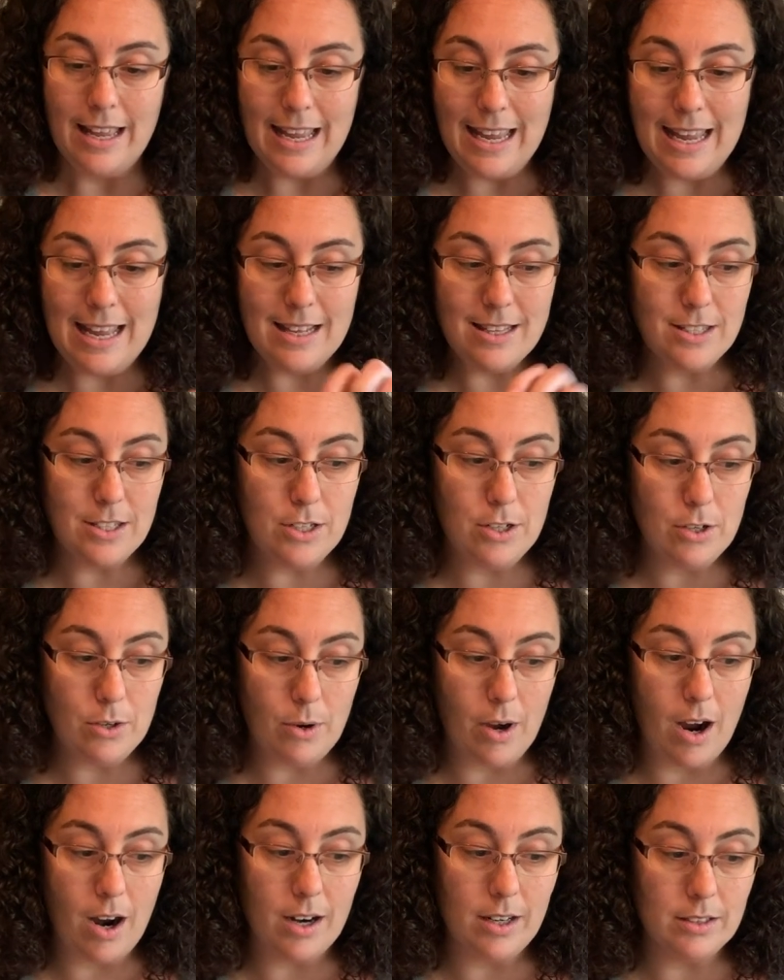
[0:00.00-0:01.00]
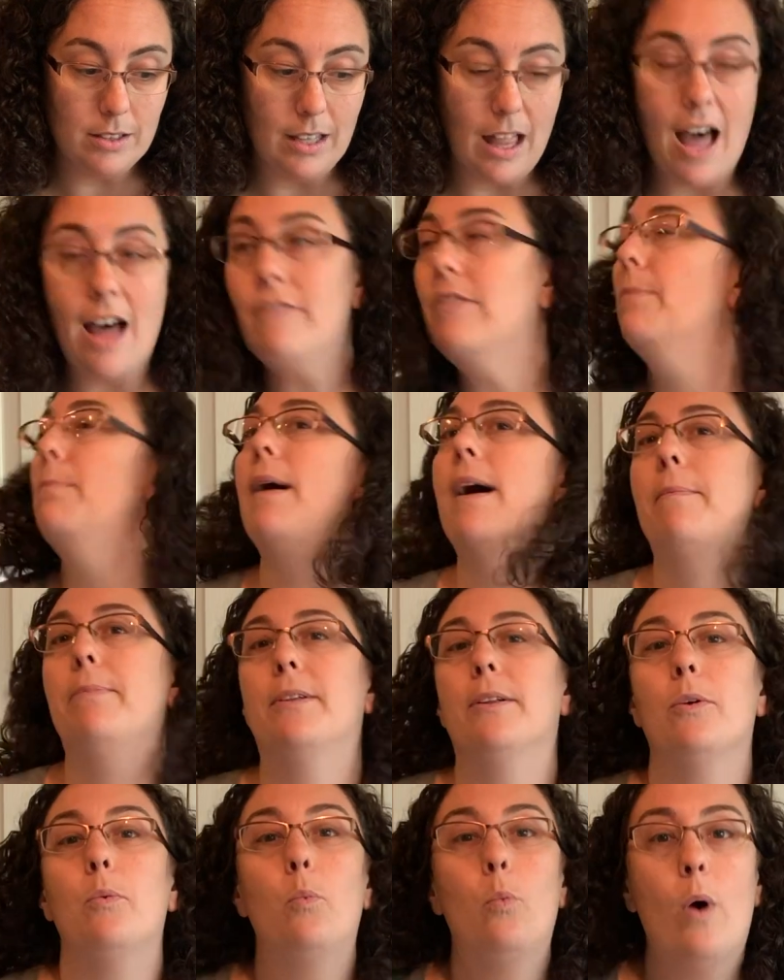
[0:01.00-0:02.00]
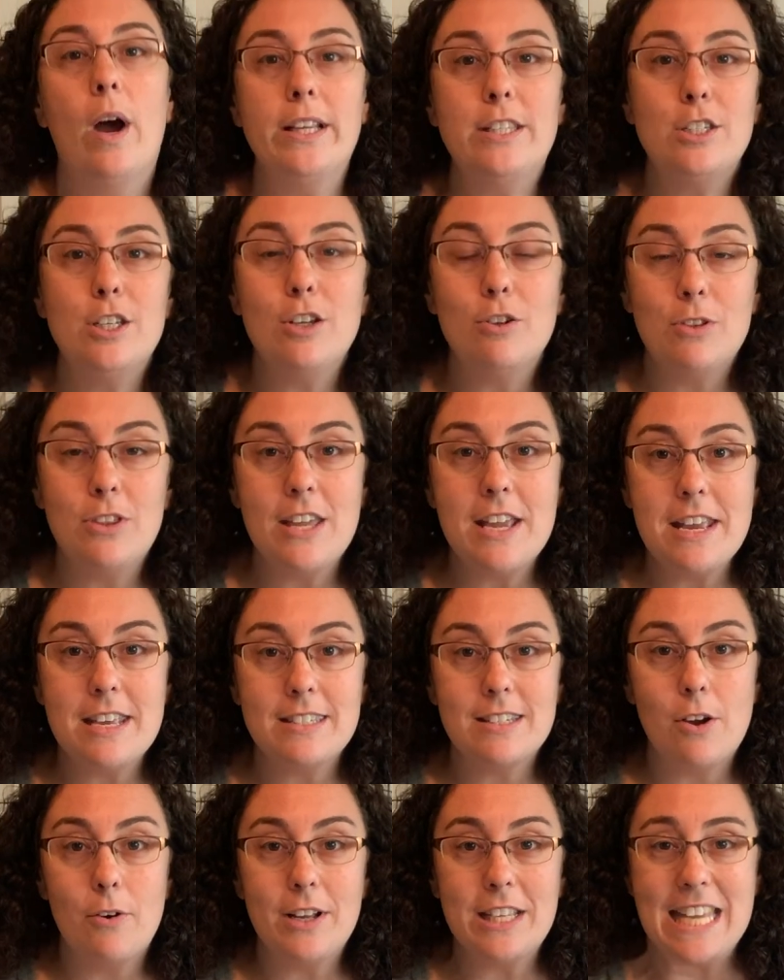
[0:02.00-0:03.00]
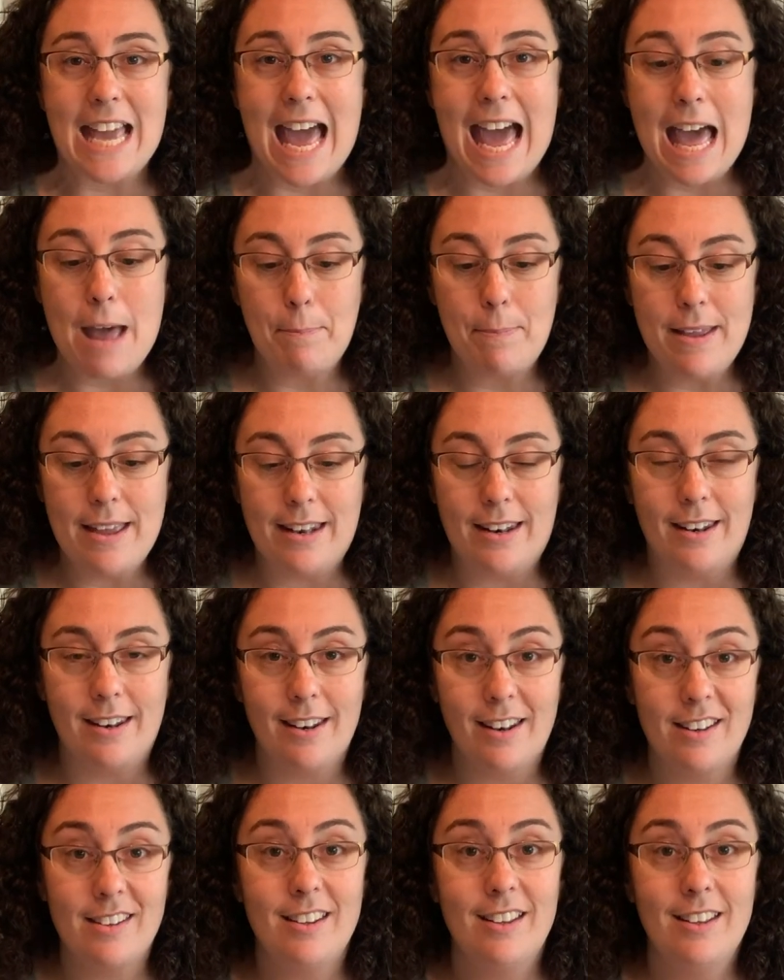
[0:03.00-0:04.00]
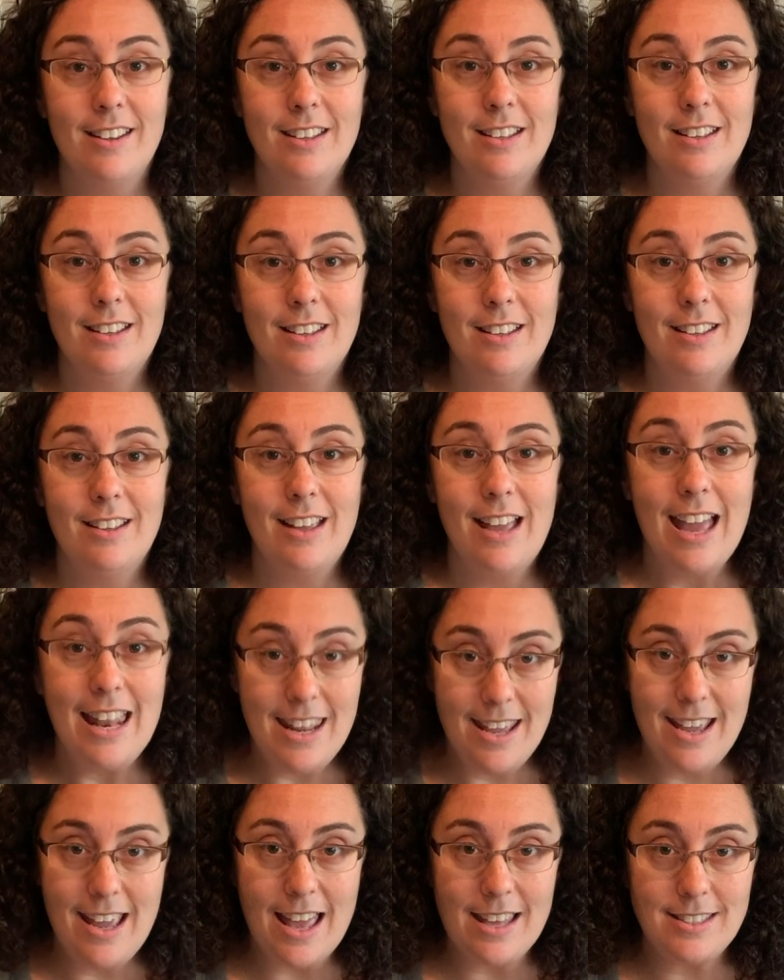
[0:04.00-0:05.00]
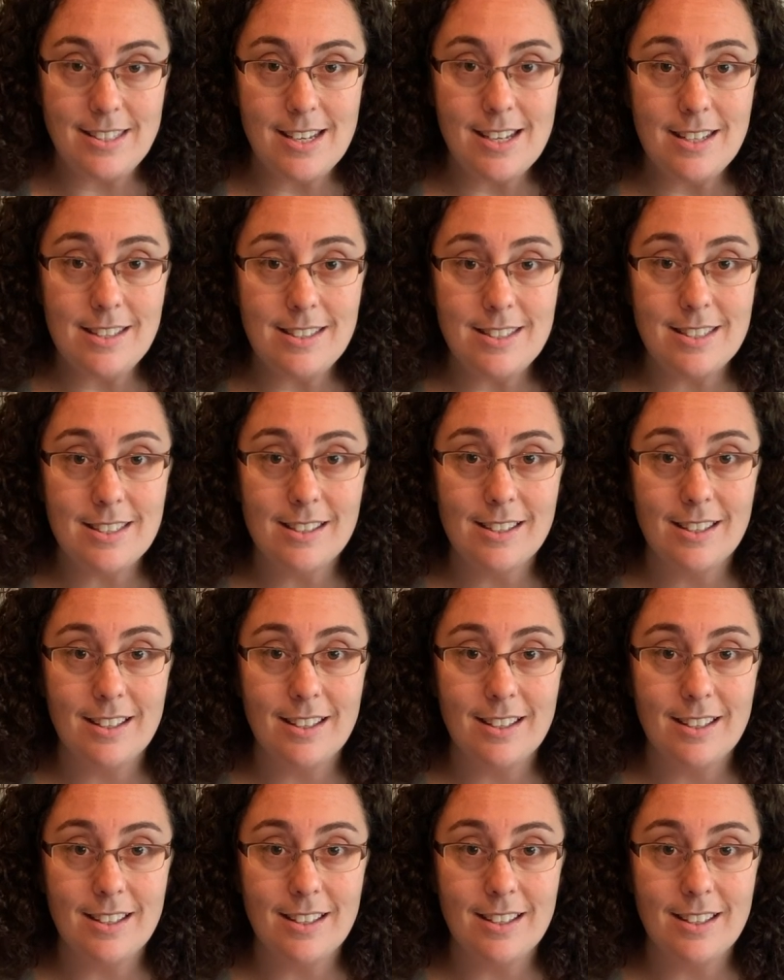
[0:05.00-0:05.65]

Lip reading: into our lava bubble. What do you think is going to happen? Any guesses?